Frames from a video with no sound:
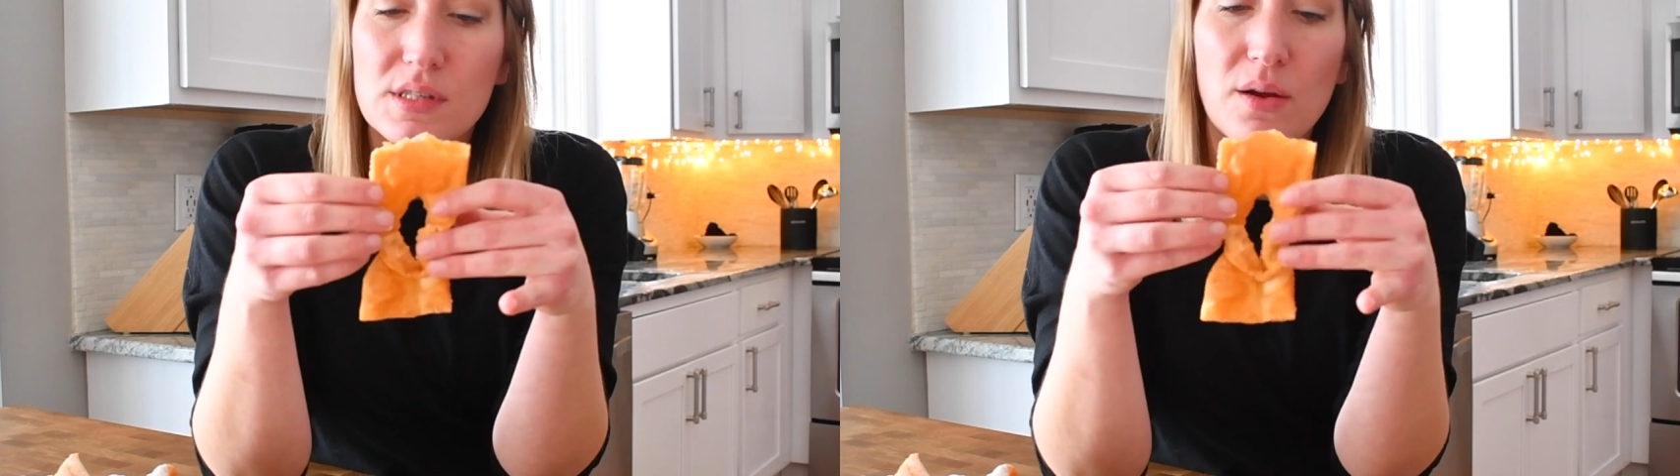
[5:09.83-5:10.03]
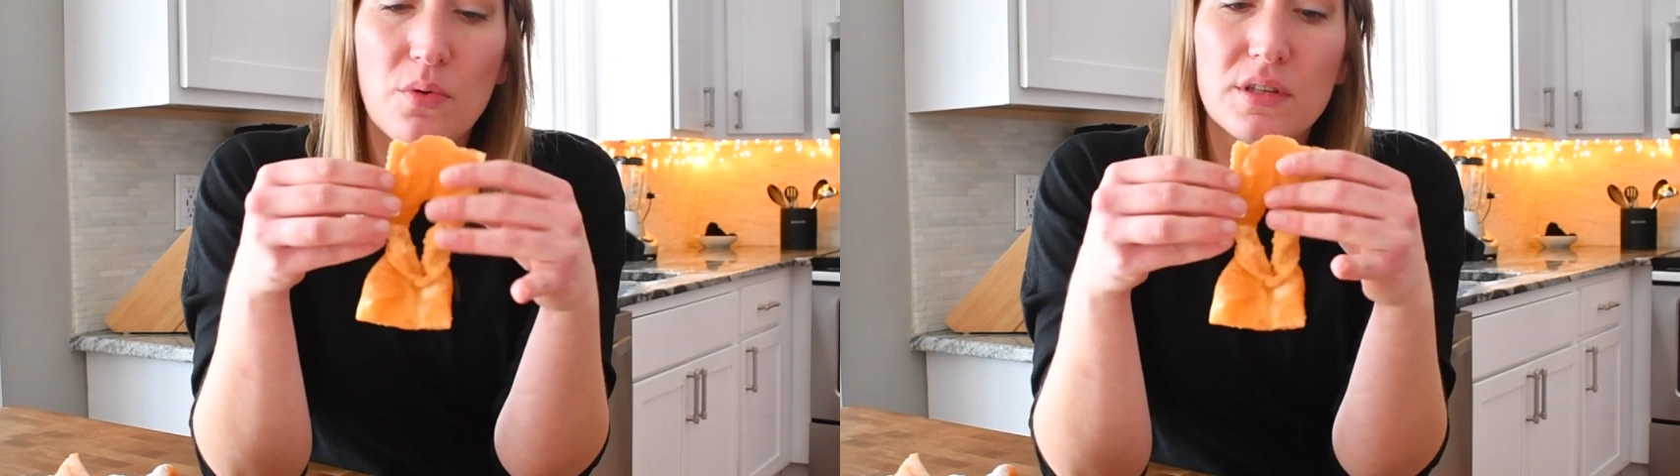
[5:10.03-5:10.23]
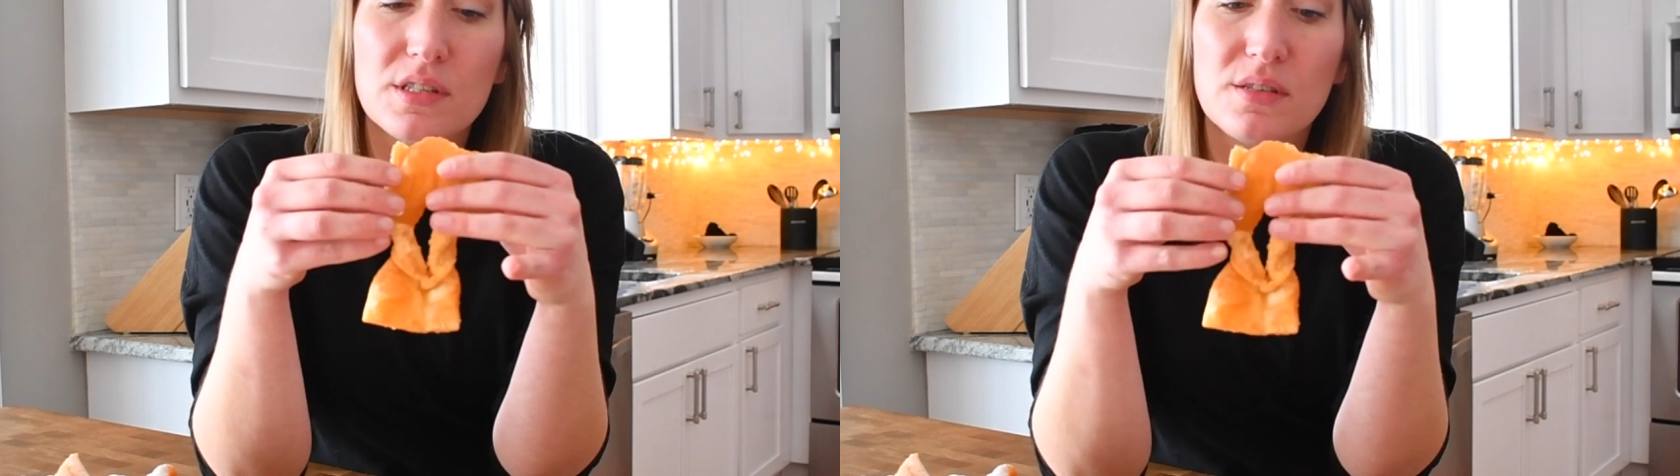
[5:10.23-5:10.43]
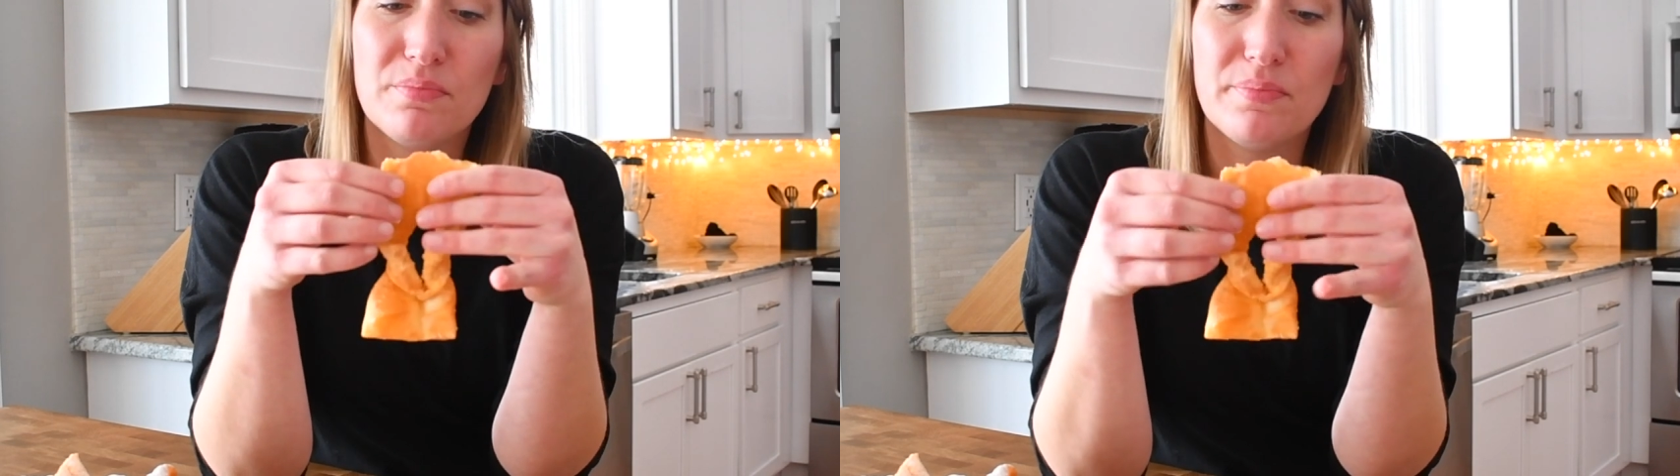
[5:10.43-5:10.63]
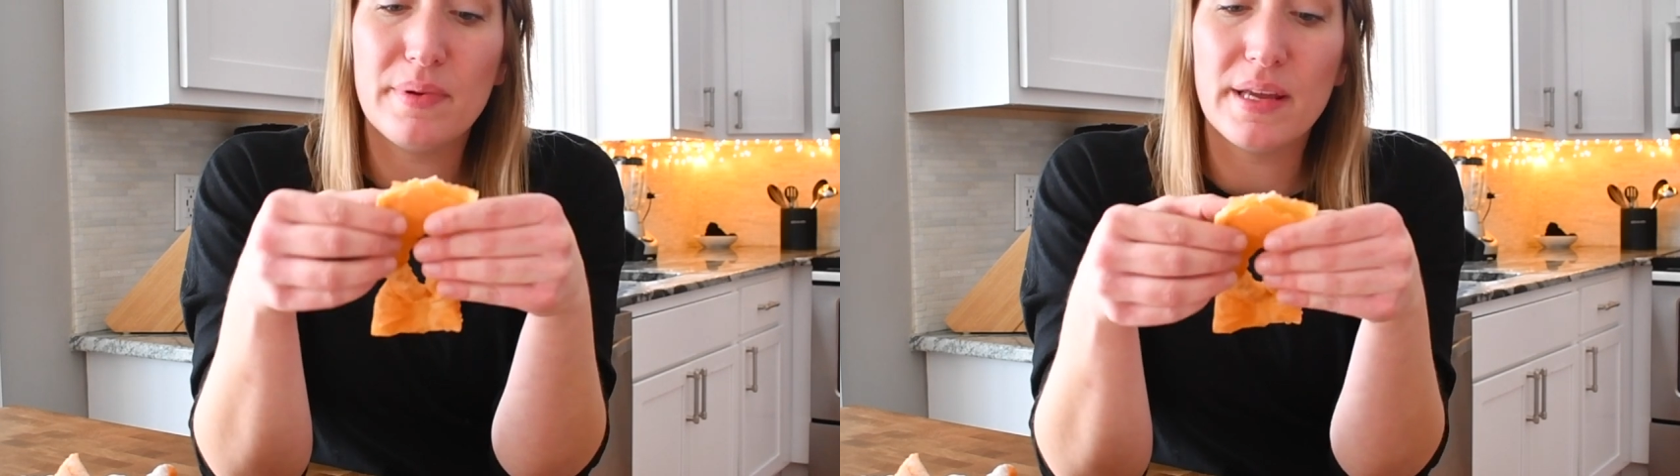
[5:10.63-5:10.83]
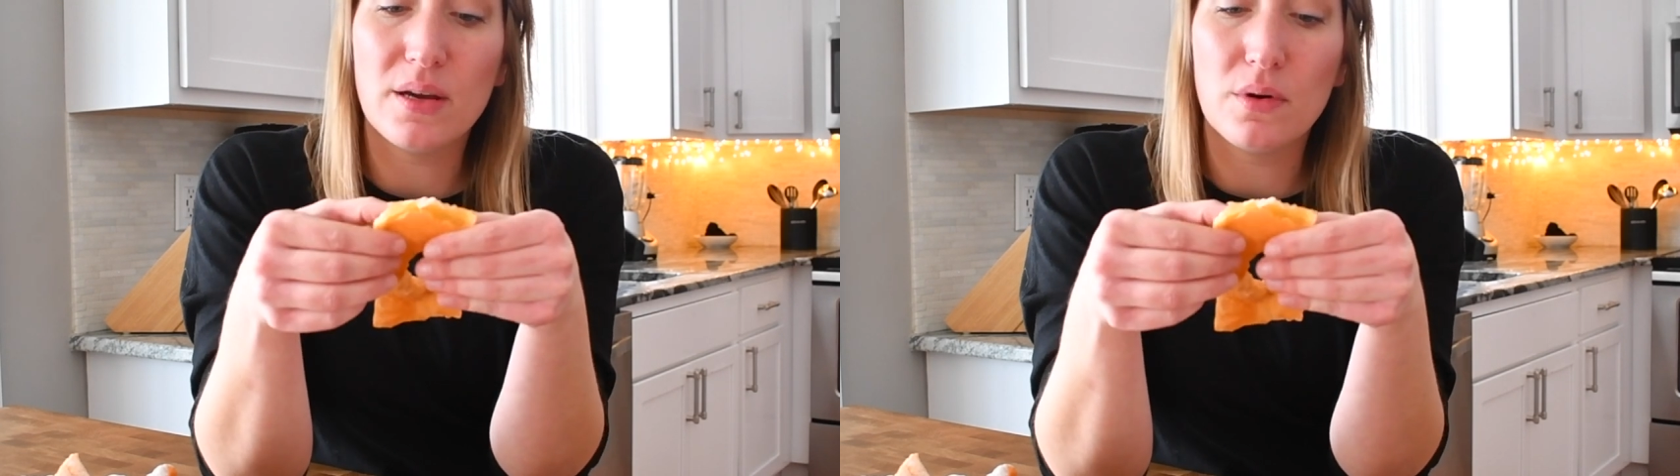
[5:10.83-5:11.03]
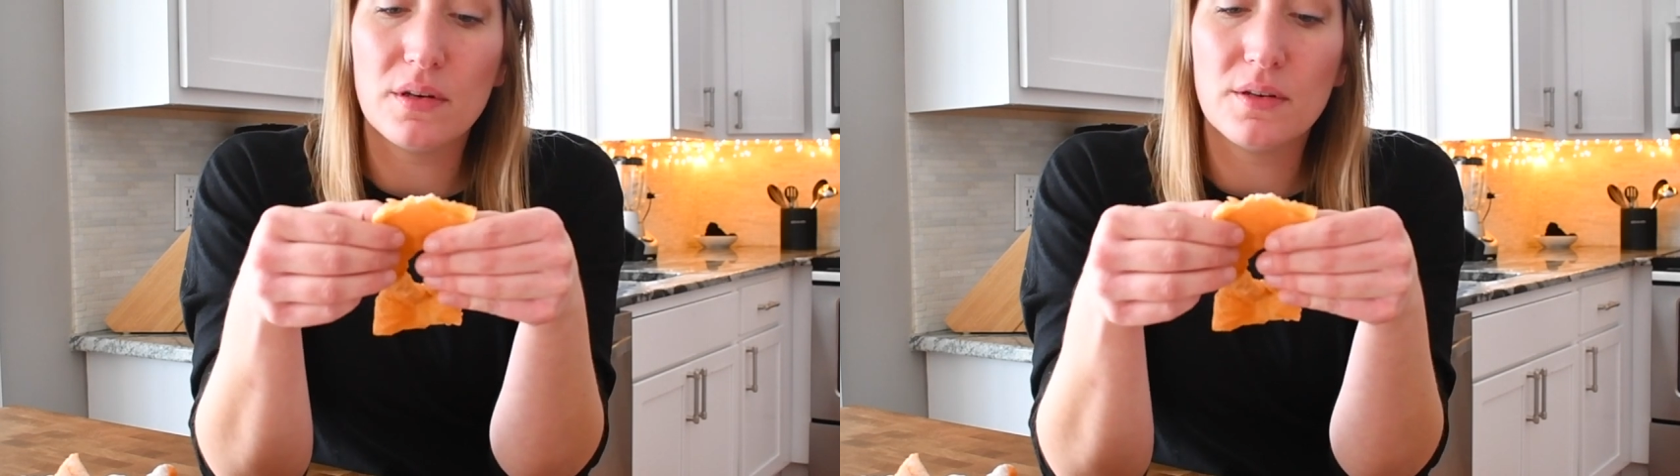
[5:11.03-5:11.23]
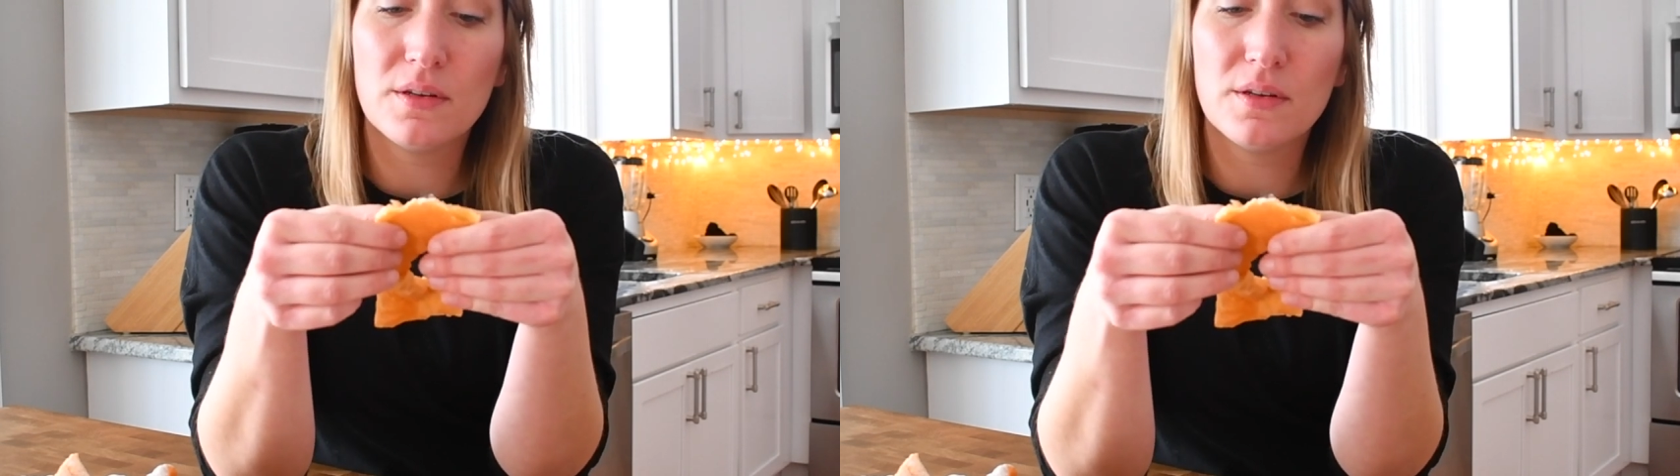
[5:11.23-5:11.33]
That one is a big one.